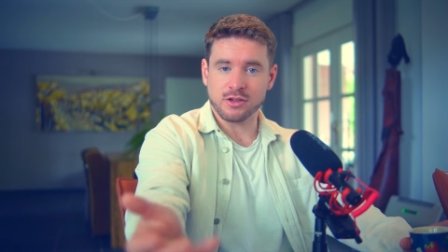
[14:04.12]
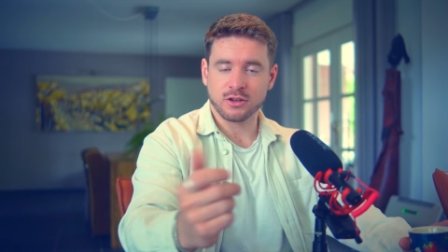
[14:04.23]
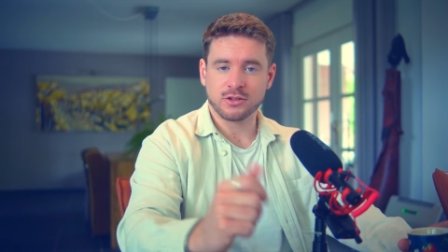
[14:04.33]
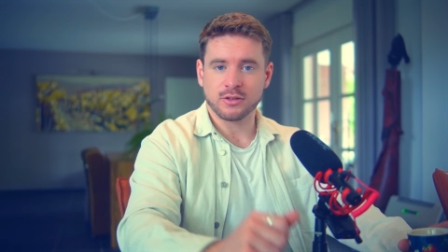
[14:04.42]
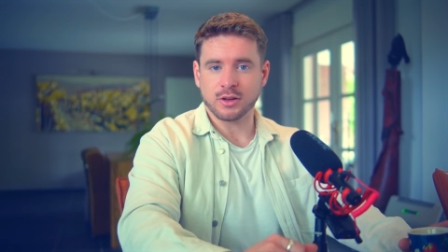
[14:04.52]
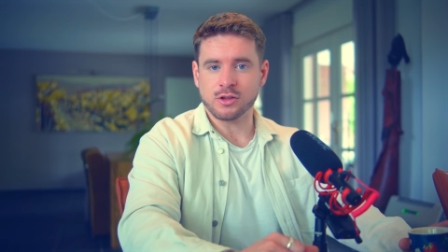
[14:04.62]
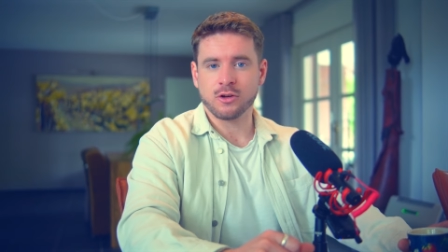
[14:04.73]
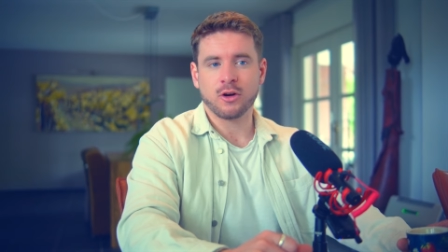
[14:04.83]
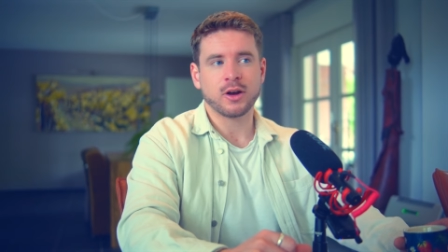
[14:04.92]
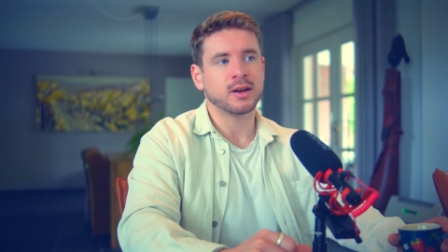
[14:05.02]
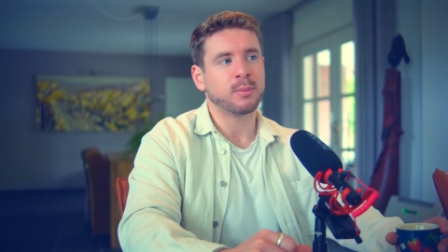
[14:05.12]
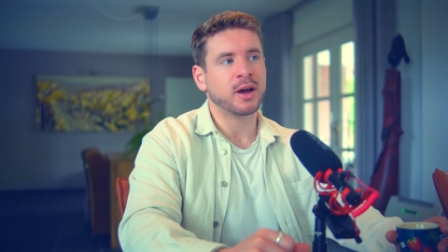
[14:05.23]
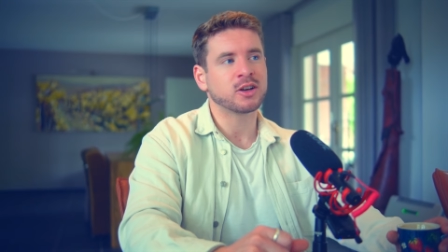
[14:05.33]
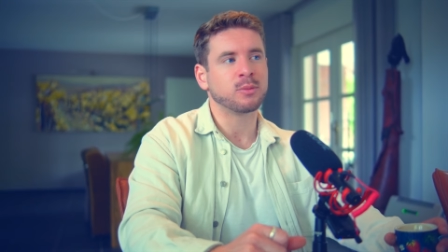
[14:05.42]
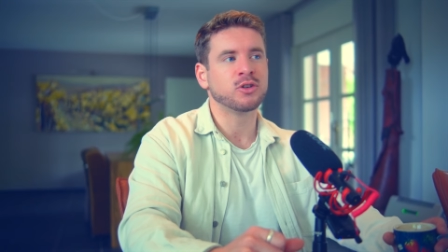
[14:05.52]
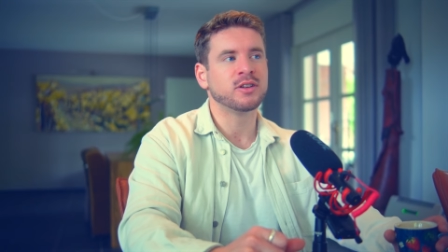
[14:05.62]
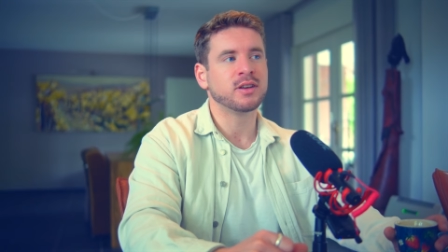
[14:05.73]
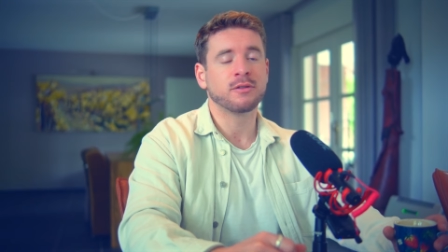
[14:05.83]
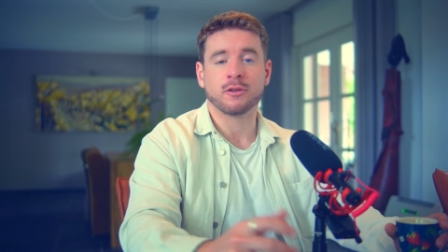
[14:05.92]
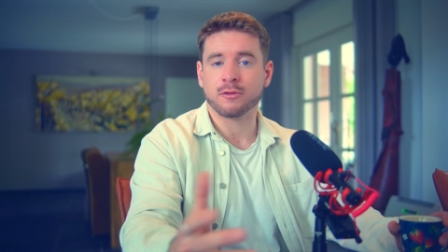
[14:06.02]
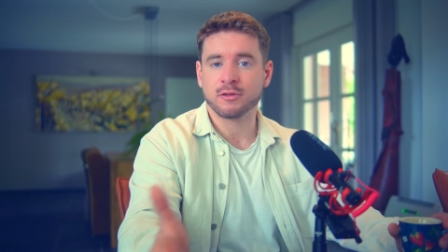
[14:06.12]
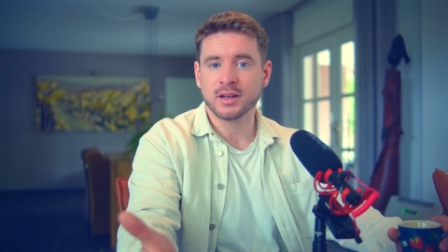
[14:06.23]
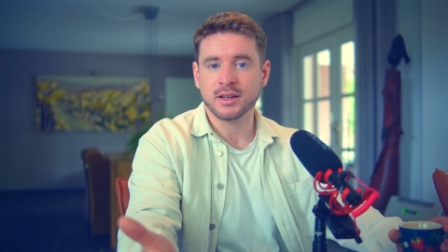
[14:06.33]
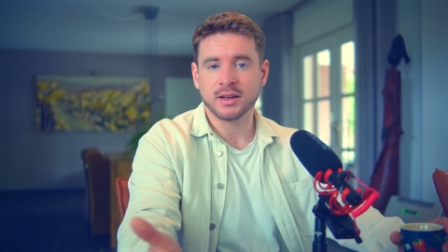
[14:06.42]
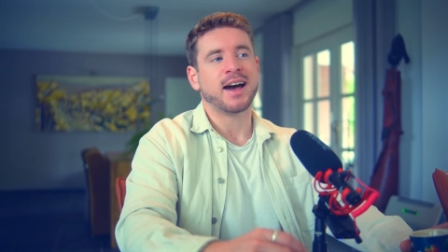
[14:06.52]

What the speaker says: just join my community for free.